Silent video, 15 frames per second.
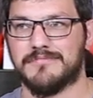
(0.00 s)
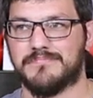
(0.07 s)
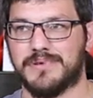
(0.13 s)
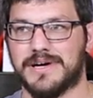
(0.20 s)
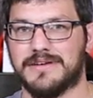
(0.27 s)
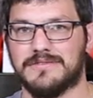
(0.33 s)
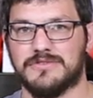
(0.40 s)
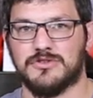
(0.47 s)

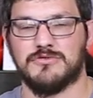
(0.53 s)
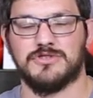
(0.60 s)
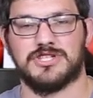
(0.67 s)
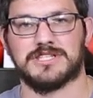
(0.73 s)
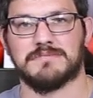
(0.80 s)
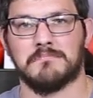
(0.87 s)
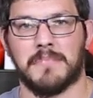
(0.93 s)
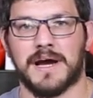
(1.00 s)
but you
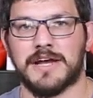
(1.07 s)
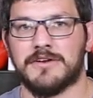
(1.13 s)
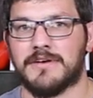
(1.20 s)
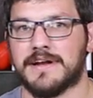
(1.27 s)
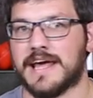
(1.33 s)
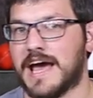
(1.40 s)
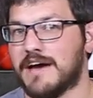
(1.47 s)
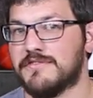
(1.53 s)
just might
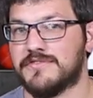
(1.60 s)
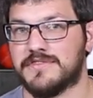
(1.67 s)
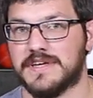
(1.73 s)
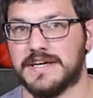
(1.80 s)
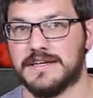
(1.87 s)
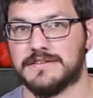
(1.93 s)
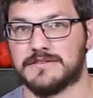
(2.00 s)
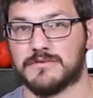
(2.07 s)
not have
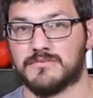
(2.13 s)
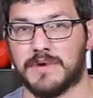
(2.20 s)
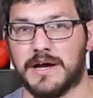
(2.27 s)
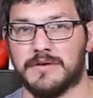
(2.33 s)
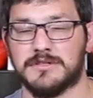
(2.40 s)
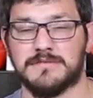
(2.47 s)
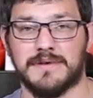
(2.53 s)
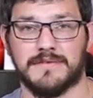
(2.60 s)
things
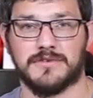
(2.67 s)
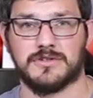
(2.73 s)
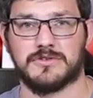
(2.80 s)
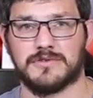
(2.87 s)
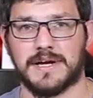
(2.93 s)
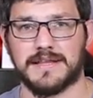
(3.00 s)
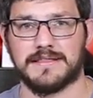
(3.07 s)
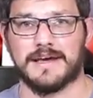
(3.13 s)
around to be able to
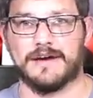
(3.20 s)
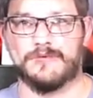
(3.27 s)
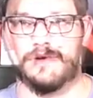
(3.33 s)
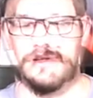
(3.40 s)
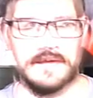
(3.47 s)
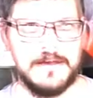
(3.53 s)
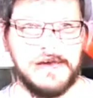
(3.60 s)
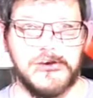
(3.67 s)
create that
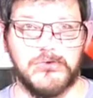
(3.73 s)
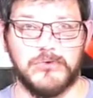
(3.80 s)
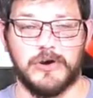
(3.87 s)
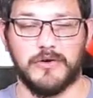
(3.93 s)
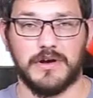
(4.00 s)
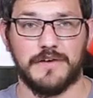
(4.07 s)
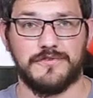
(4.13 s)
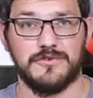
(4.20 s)
with.
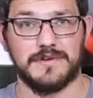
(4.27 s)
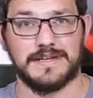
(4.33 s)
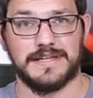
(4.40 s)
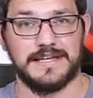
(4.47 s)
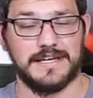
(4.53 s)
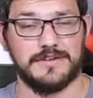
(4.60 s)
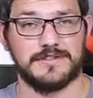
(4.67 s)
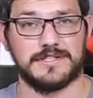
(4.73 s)
Well, if you
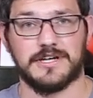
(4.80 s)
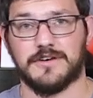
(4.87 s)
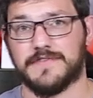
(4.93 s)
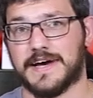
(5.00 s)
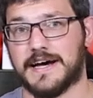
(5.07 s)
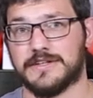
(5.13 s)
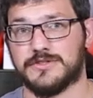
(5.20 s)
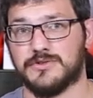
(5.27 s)
can get
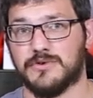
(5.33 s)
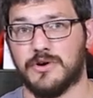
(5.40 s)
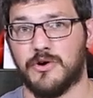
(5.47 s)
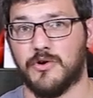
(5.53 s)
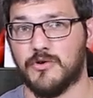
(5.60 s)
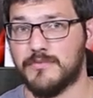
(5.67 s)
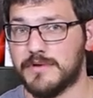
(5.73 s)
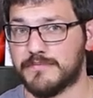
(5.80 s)
yourself out to a
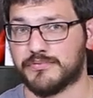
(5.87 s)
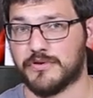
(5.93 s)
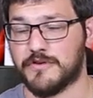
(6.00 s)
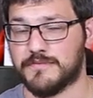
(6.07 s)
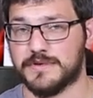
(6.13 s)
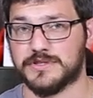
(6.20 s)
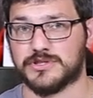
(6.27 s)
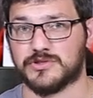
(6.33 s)
home
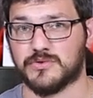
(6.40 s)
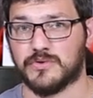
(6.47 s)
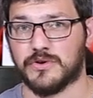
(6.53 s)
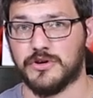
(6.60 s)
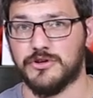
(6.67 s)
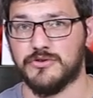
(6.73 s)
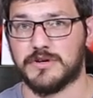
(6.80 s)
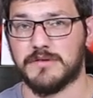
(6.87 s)
improvement
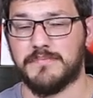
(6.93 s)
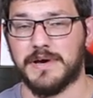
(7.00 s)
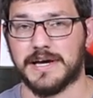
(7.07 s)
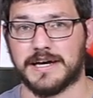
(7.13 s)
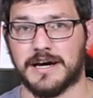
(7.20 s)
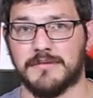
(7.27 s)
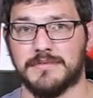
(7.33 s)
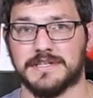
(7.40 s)
store, you can
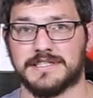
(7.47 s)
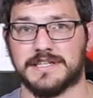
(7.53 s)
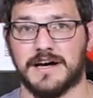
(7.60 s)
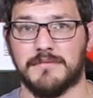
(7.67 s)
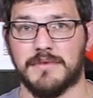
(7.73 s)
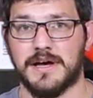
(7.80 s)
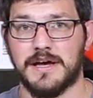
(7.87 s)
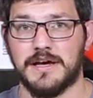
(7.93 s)
pick up
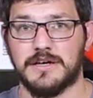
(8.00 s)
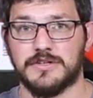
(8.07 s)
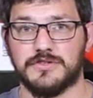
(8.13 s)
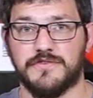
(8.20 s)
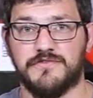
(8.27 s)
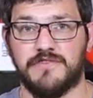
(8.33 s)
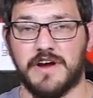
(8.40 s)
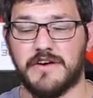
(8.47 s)
some
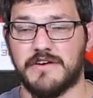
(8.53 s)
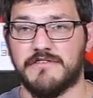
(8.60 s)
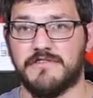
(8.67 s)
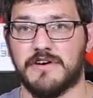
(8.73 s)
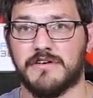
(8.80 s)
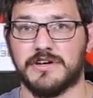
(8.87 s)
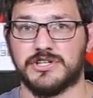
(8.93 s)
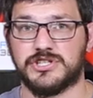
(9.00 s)
very,
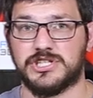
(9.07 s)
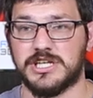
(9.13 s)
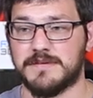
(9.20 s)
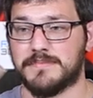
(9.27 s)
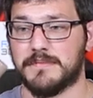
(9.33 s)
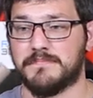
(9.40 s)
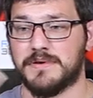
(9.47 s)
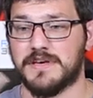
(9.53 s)
very
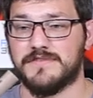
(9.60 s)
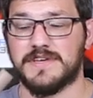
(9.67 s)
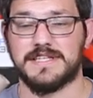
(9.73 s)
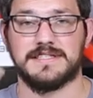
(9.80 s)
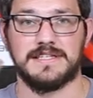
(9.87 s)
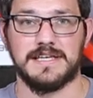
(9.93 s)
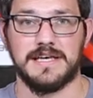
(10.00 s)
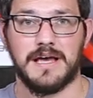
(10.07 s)
cheap
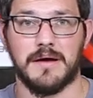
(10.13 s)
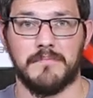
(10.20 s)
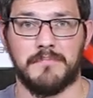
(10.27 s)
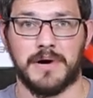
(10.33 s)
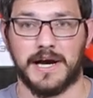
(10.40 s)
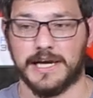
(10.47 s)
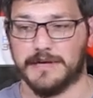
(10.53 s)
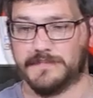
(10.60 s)
PVC
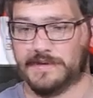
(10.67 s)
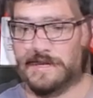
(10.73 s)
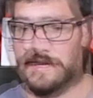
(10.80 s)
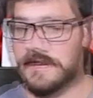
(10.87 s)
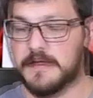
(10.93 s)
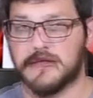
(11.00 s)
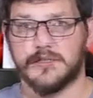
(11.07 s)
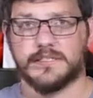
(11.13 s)
pipe.
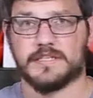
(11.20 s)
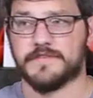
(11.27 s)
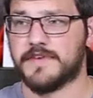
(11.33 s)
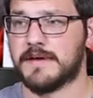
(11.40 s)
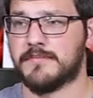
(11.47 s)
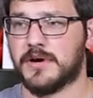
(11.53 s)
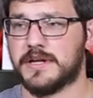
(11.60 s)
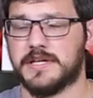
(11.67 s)
The
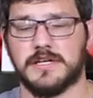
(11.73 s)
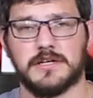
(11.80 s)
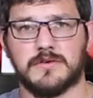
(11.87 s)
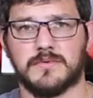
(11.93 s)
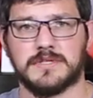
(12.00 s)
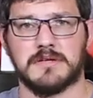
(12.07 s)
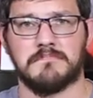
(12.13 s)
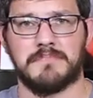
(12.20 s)
stuff I bought
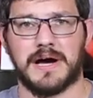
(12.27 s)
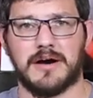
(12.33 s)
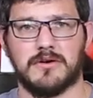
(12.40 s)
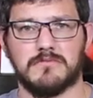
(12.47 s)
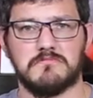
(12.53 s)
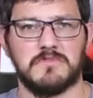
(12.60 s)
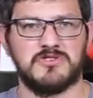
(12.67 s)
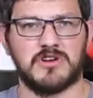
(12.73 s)
here was
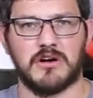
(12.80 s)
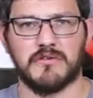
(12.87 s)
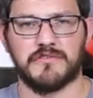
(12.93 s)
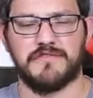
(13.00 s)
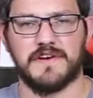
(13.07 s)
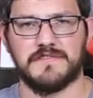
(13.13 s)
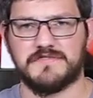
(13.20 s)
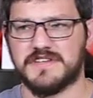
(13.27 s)
about
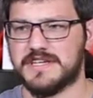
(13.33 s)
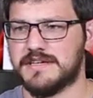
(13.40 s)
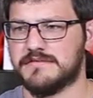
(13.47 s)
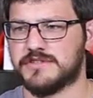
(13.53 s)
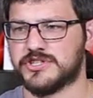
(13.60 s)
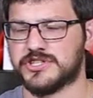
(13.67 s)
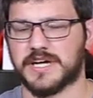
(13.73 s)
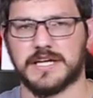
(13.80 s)

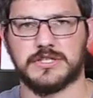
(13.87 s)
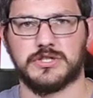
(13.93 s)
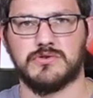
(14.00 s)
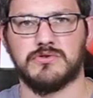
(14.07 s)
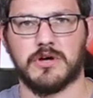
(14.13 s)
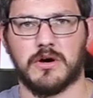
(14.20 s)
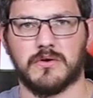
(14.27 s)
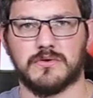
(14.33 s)
$1.50, just shy of
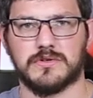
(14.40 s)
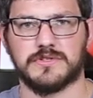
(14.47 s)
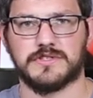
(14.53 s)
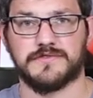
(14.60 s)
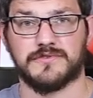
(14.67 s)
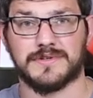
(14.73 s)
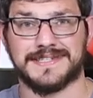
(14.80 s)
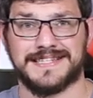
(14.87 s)

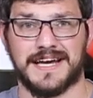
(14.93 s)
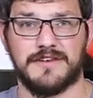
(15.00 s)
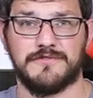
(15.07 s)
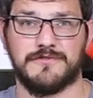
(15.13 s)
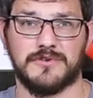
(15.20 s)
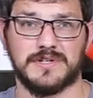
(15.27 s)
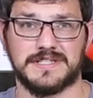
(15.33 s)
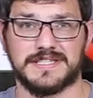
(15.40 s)
$2 for a
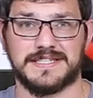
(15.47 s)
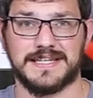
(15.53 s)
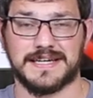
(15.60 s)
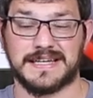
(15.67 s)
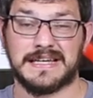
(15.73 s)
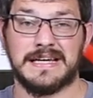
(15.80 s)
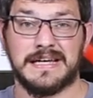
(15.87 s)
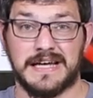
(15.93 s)
10-foot
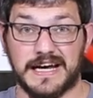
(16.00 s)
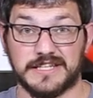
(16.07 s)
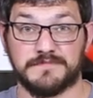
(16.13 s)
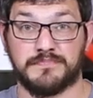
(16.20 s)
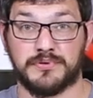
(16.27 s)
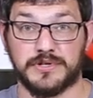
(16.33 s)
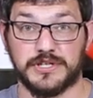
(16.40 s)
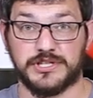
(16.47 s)
stick.
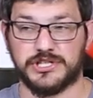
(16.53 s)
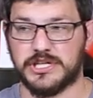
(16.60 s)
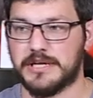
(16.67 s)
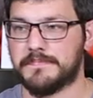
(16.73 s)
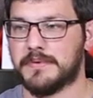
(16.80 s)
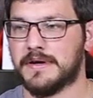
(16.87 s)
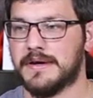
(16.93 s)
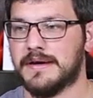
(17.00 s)
That's pretty
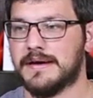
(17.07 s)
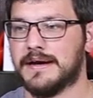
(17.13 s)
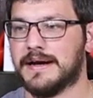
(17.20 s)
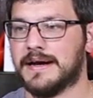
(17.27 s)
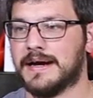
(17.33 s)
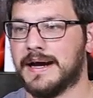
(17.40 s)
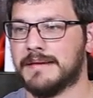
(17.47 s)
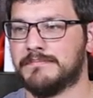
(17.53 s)
cheap.
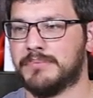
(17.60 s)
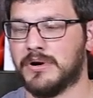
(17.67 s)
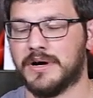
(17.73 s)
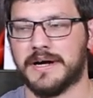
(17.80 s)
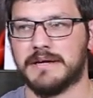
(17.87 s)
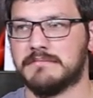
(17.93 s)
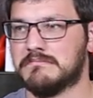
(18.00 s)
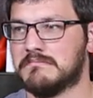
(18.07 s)
I
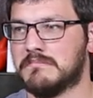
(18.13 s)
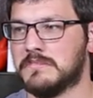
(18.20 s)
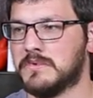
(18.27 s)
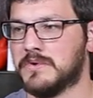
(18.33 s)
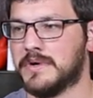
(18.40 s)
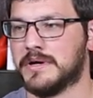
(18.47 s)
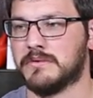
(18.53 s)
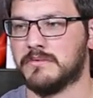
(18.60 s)
bought,
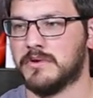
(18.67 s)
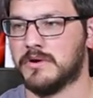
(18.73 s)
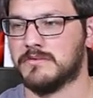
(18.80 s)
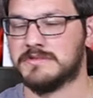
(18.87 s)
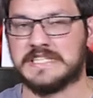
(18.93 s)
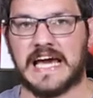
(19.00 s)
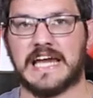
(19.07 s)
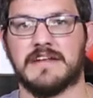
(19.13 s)
well, I don't
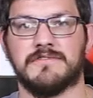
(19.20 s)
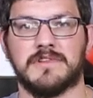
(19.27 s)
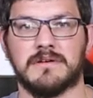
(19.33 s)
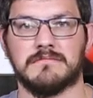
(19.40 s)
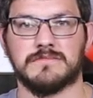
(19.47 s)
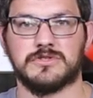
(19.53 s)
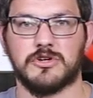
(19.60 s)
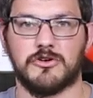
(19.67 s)
know, 10 of
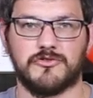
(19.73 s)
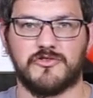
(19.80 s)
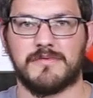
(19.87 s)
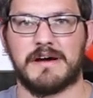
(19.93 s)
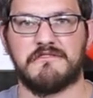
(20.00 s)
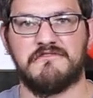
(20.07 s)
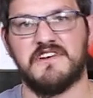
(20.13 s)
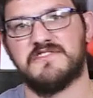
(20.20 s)
them. So for
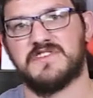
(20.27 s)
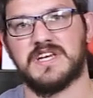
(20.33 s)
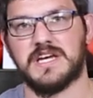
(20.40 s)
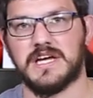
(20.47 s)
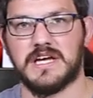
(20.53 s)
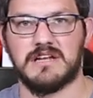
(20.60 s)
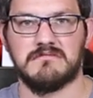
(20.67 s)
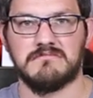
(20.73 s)
about
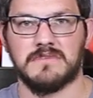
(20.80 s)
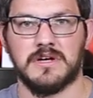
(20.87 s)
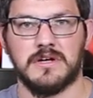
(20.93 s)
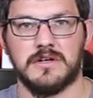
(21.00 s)
15,